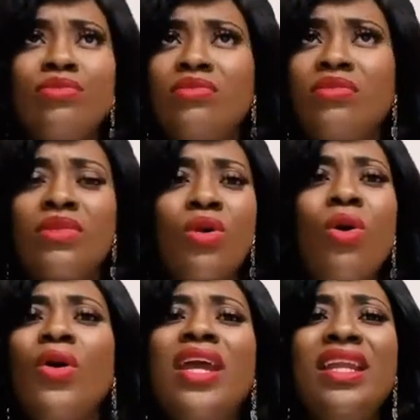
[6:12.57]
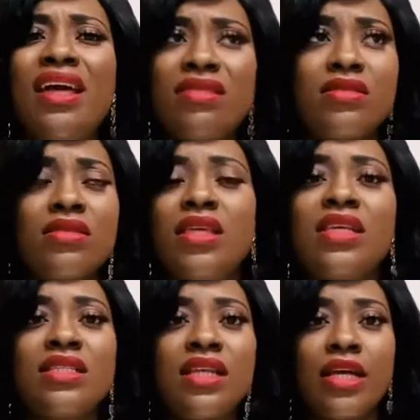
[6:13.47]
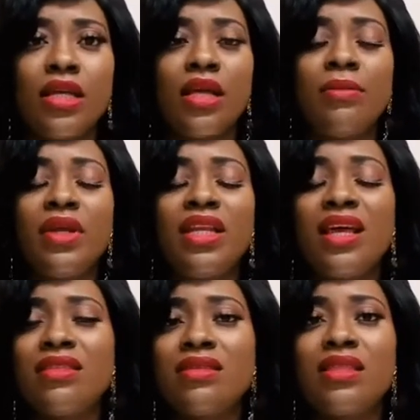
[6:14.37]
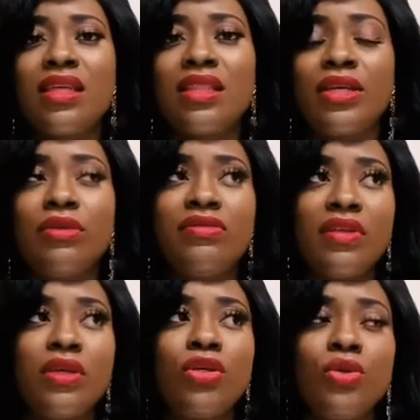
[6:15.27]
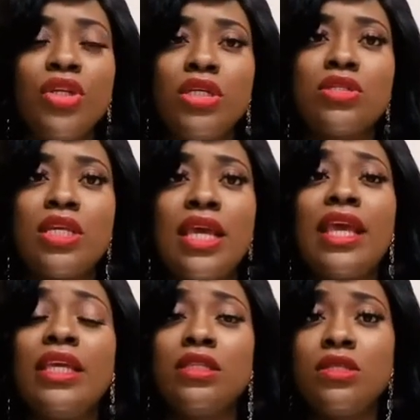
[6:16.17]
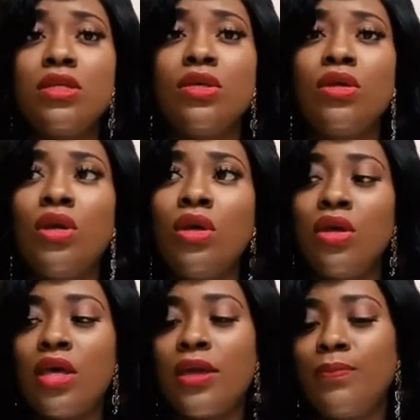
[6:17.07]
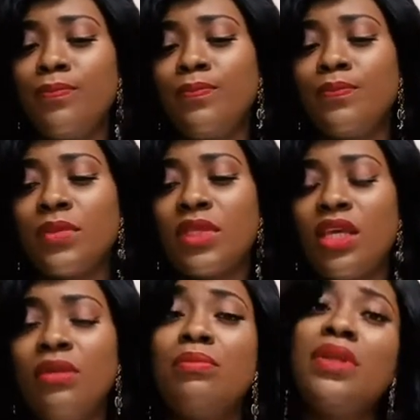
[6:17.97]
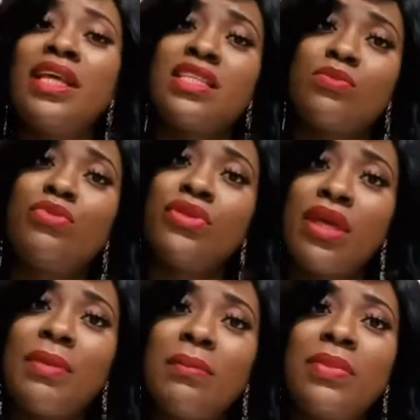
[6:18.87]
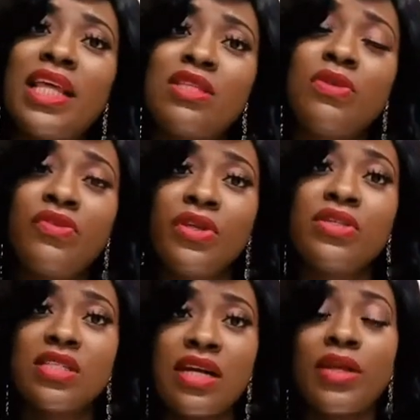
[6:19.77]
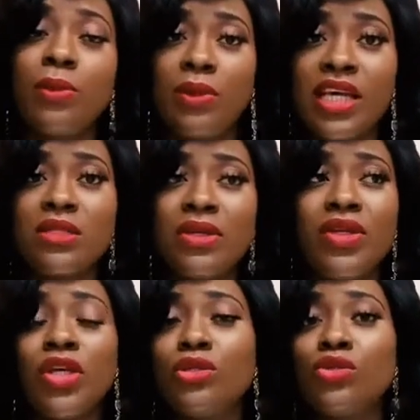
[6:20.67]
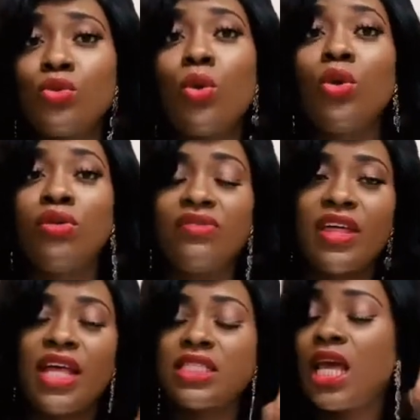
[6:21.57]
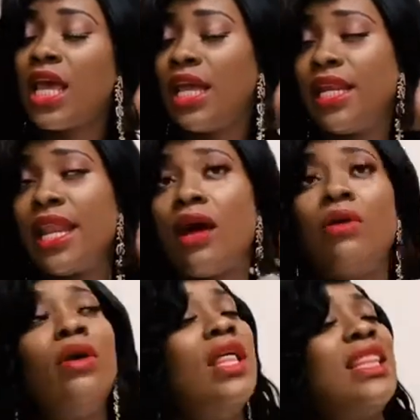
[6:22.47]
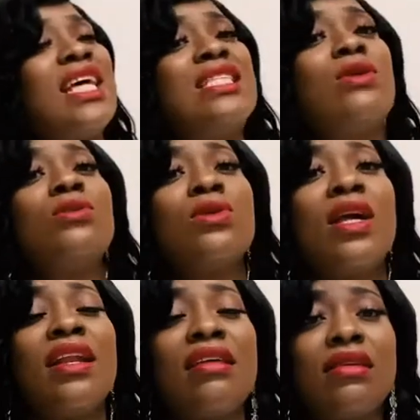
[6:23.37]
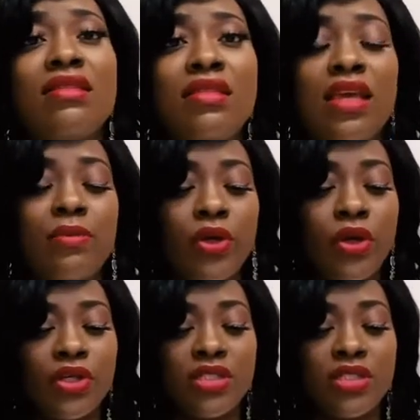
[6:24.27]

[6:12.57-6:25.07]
or any other things that any other thing that you think you need to get into in place, put them in place before you start your placement, you can do all of that. Now, that's also another thing, because